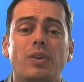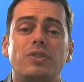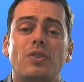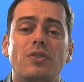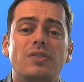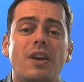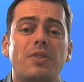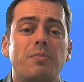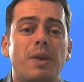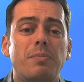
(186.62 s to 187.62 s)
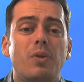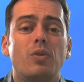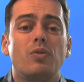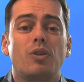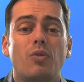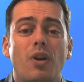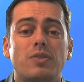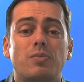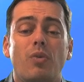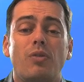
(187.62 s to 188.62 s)
Well, it turns out that people who
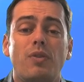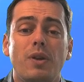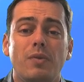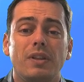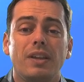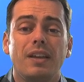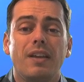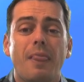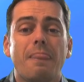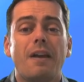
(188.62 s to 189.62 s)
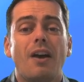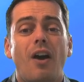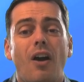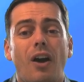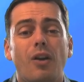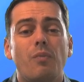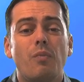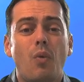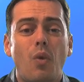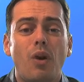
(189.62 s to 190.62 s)
request more frequently are
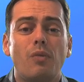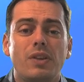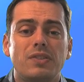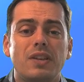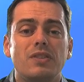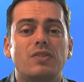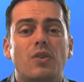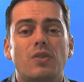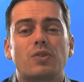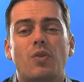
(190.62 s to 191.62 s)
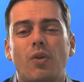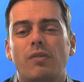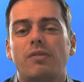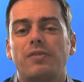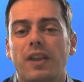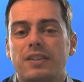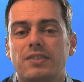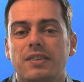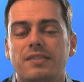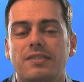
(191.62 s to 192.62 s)
more risky, so the score
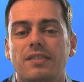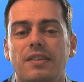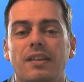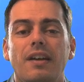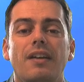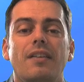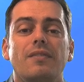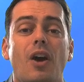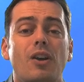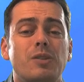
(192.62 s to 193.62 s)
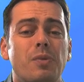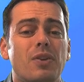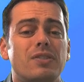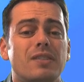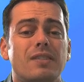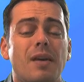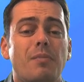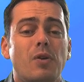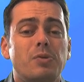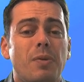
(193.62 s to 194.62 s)
reflects this. Our experience is
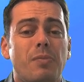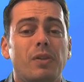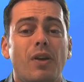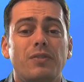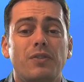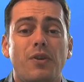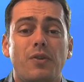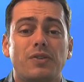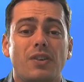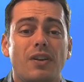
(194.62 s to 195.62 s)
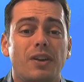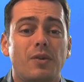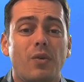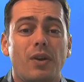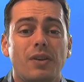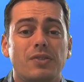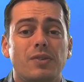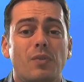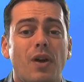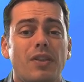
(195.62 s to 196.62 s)
that most people love to focus on
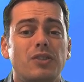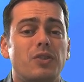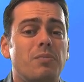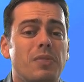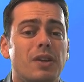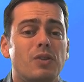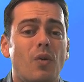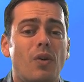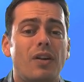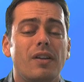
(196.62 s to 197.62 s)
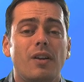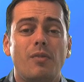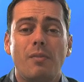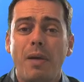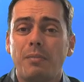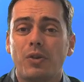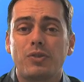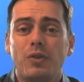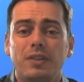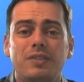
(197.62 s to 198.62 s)
inquiries, and while they shouldn't be ignored,
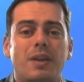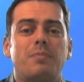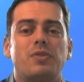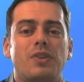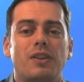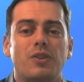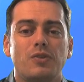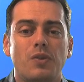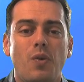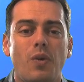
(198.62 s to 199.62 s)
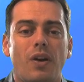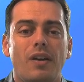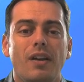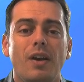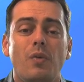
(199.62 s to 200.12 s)
remember it's only 10% of your score.